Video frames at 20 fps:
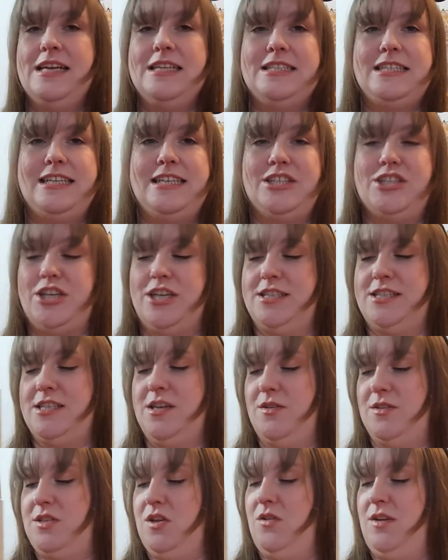t-shirt
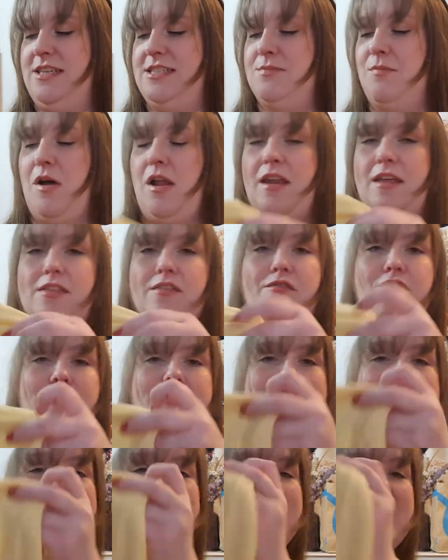so it's only small on the
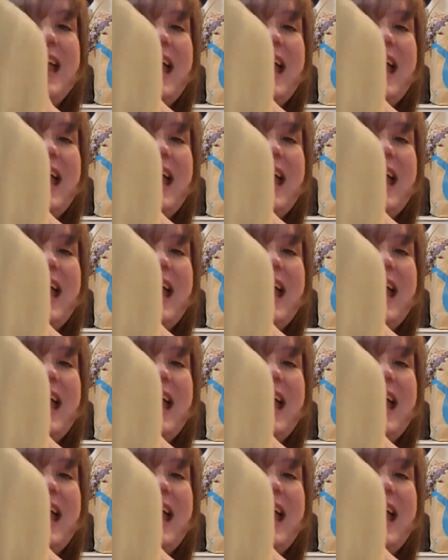front